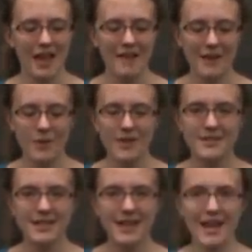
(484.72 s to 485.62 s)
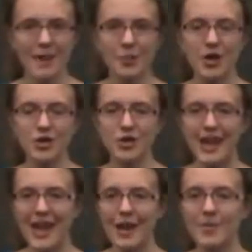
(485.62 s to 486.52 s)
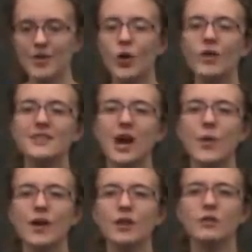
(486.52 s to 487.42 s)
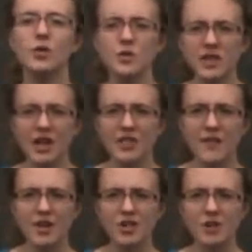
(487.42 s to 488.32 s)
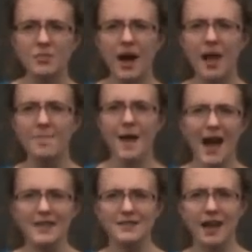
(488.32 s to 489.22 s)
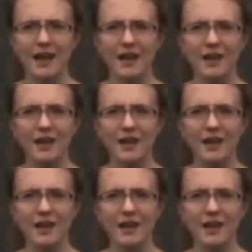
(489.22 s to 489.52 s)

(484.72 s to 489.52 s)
And then one Sunday, a preacher came and told us how we could lose our salvation by backsliding.